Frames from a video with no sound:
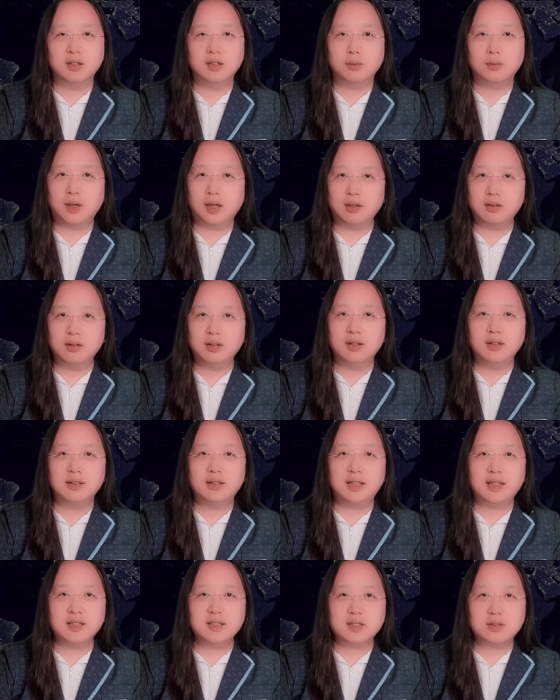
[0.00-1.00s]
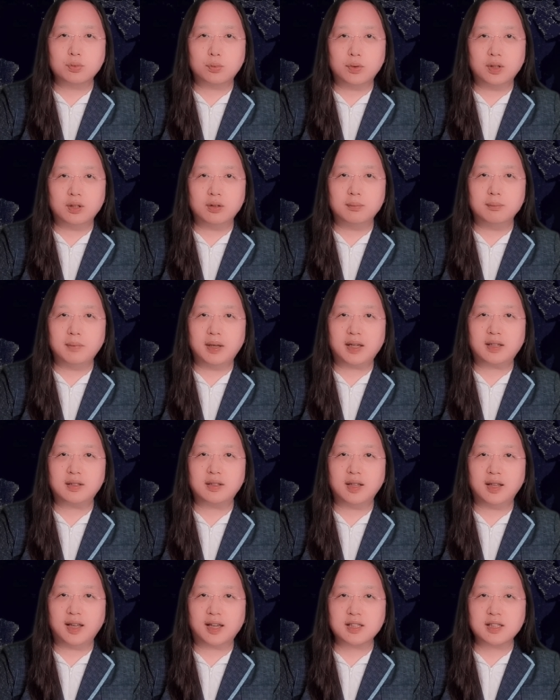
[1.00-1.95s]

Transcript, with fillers: well, these will make the